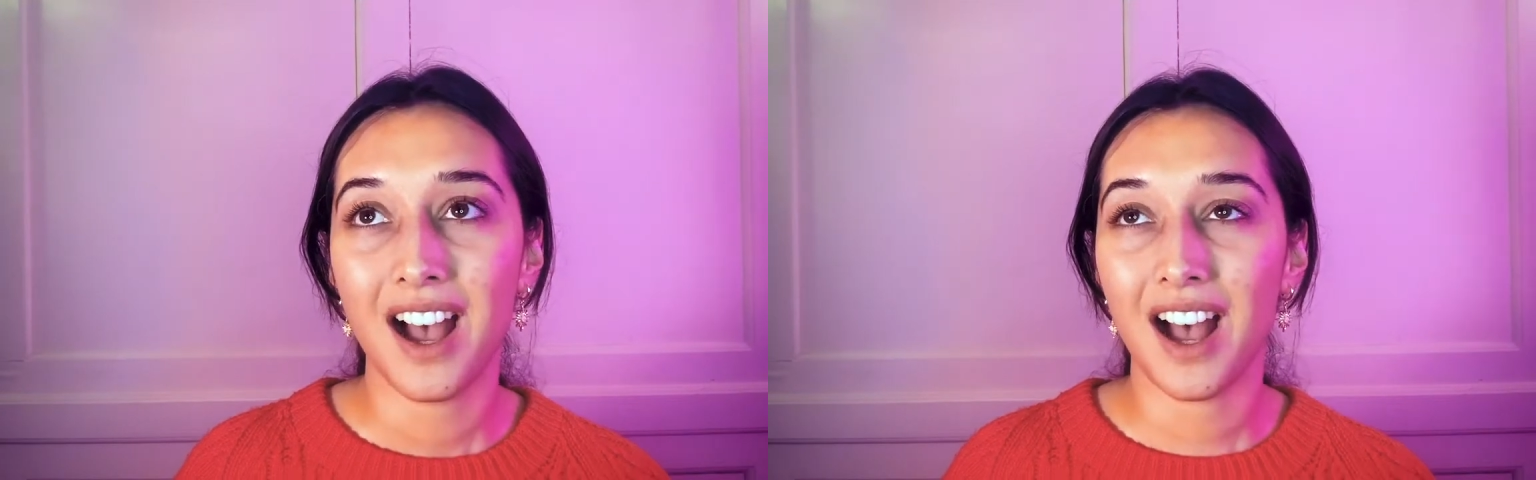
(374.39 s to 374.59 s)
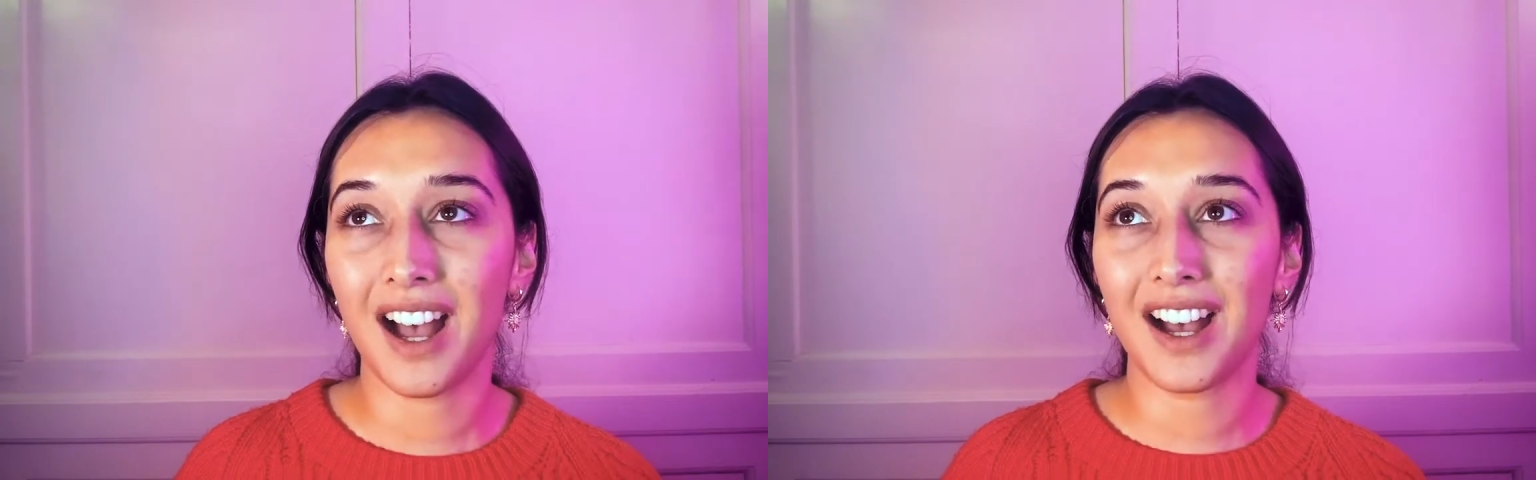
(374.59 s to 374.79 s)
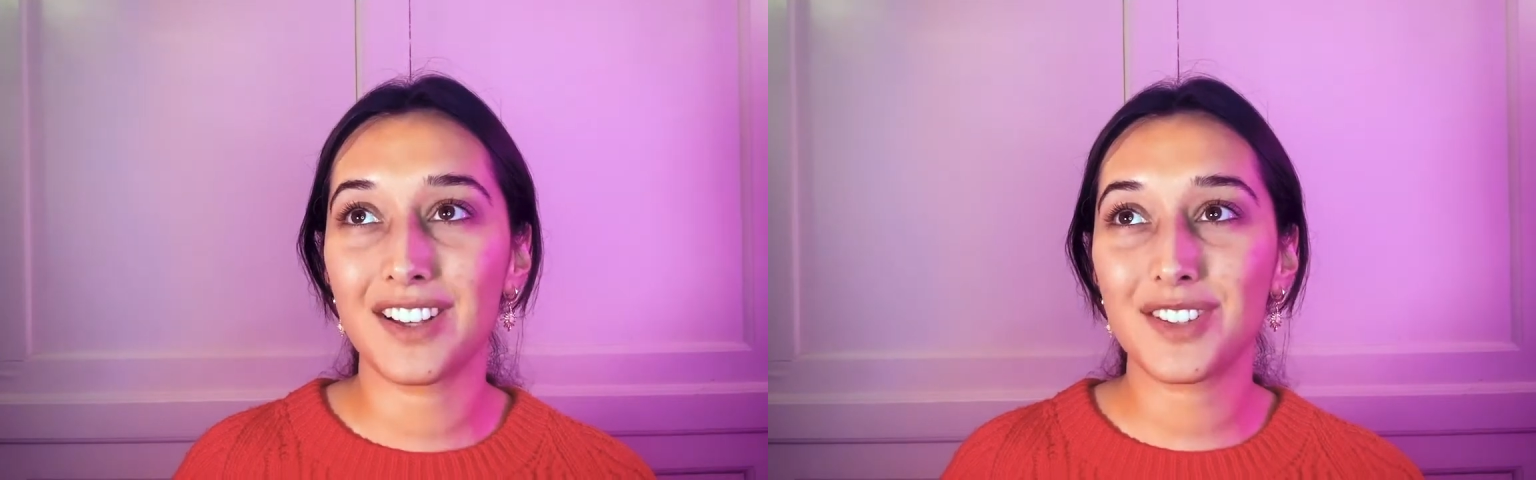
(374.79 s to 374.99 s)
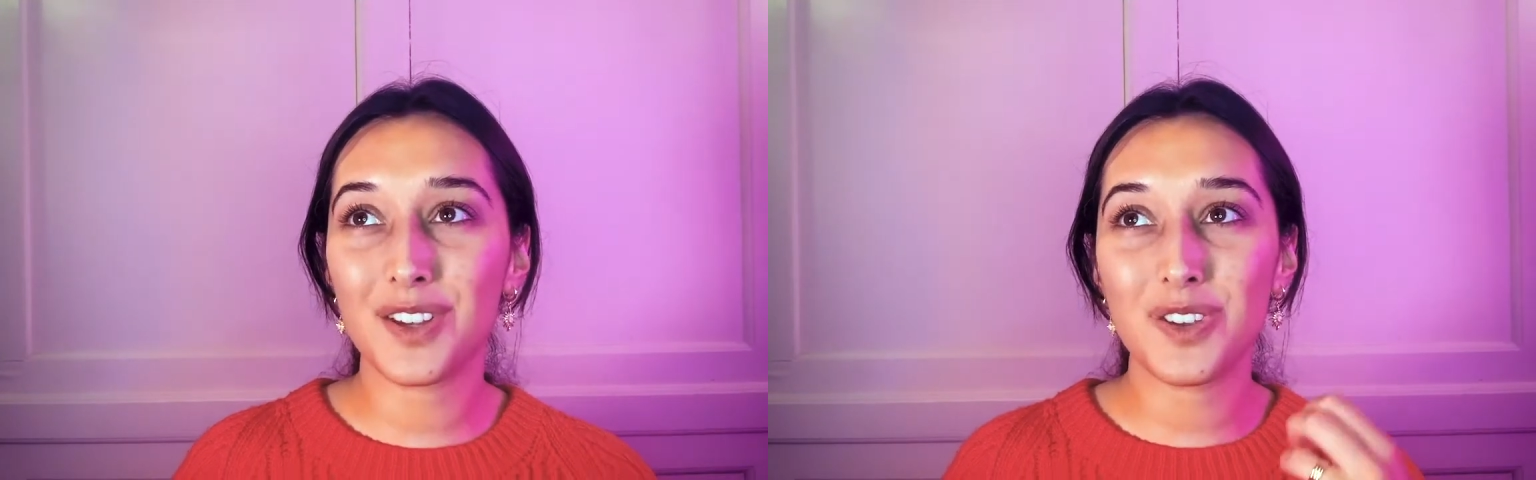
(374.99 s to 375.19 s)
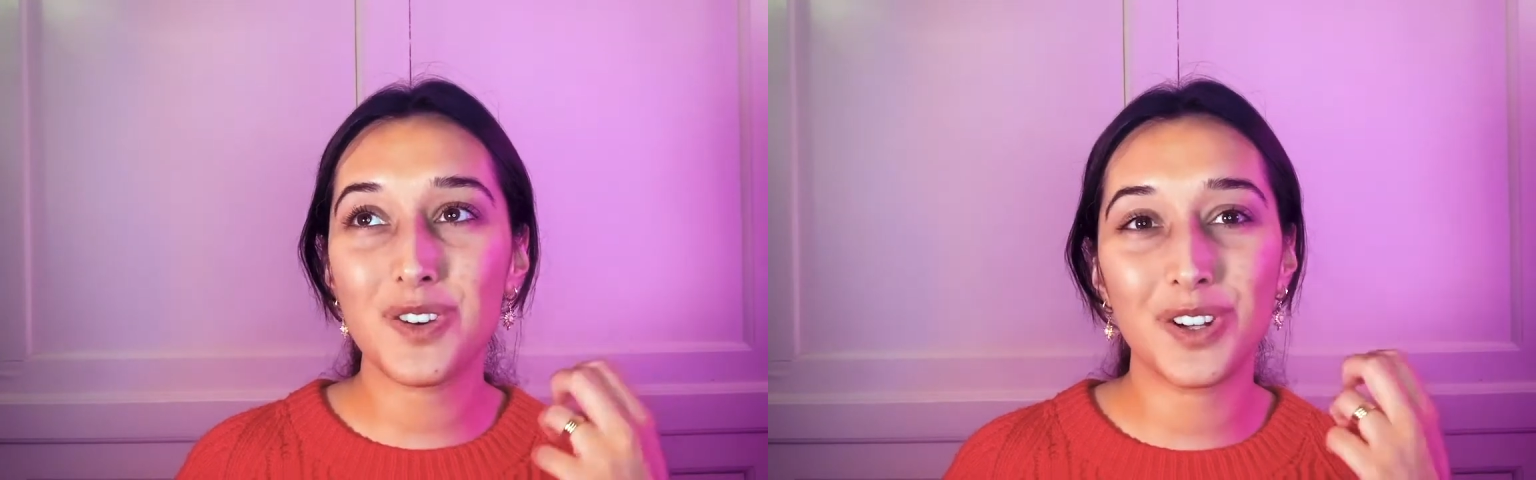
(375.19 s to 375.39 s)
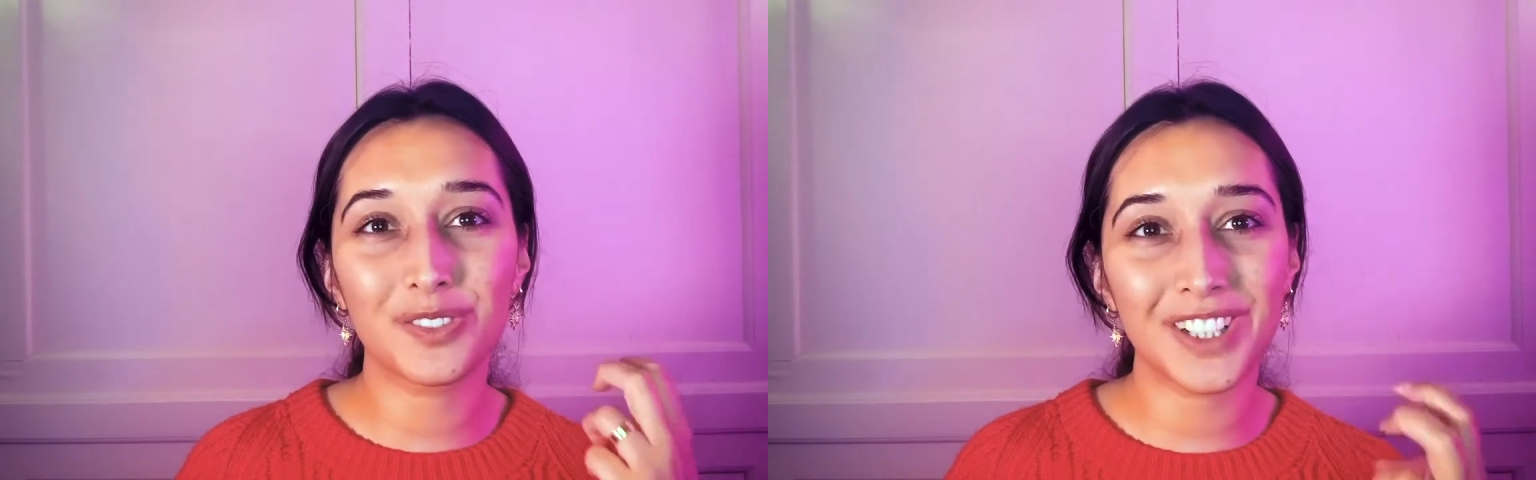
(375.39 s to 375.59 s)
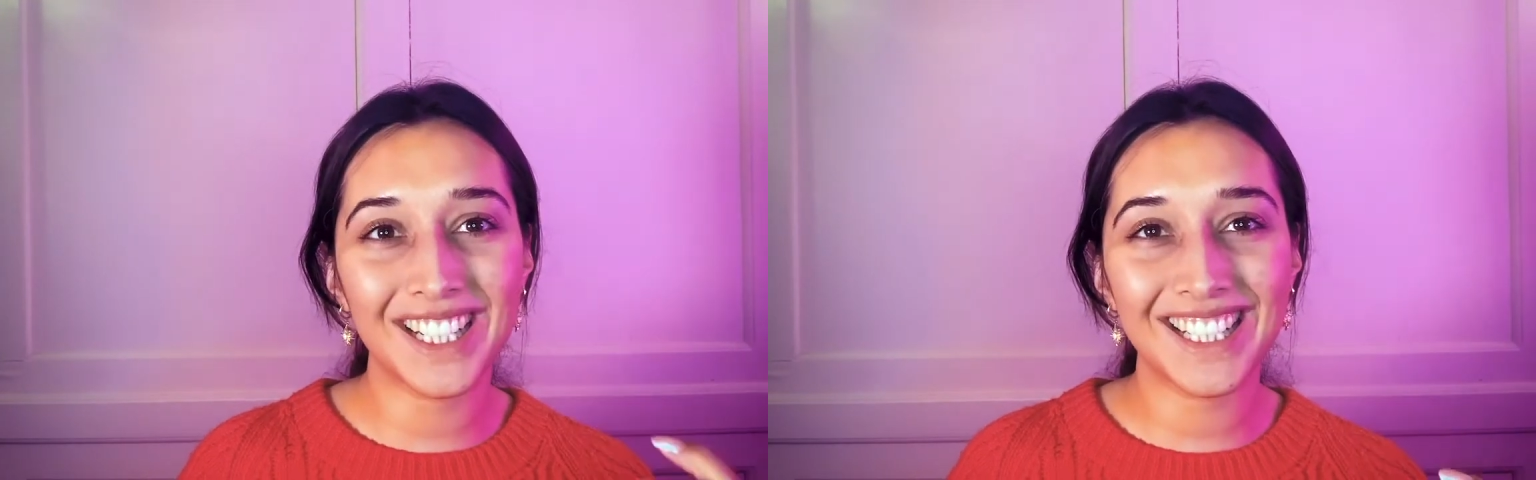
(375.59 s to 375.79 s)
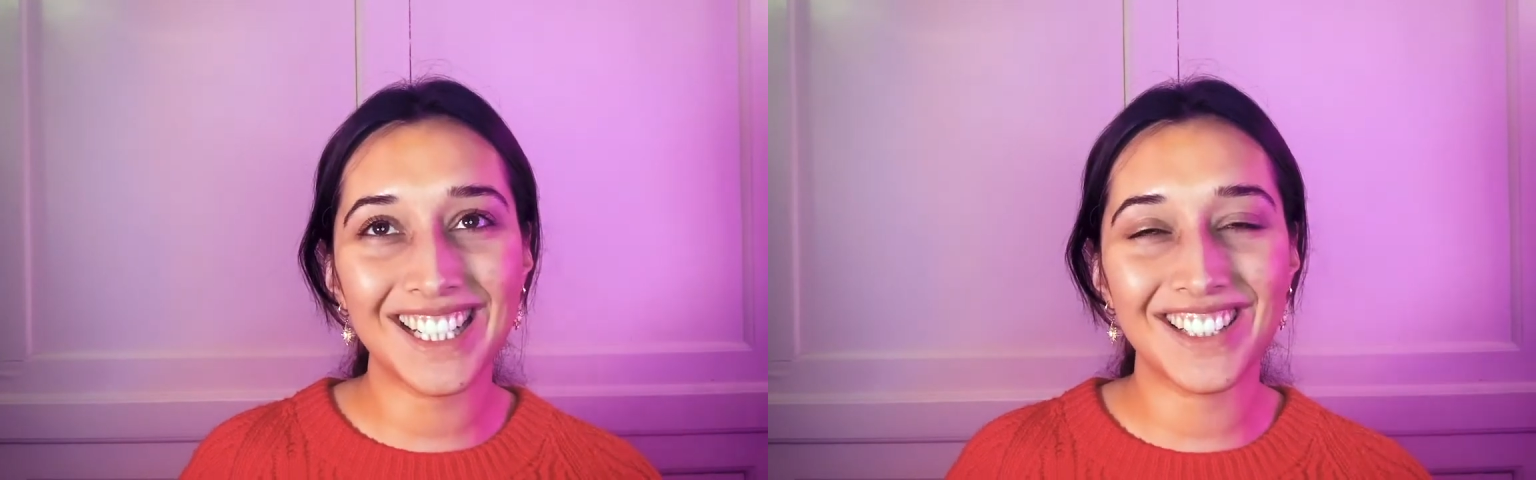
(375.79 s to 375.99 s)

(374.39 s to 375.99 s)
So you can really